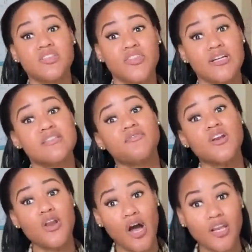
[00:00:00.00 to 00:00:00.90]
thirsty for
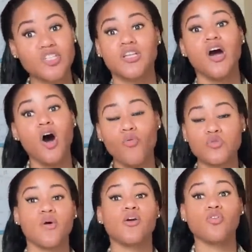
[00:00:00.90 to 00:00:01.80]
knowledge and they always
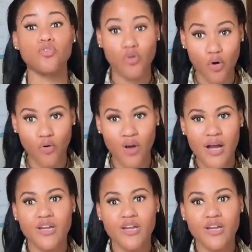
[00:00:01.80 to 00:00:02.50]
want to grow.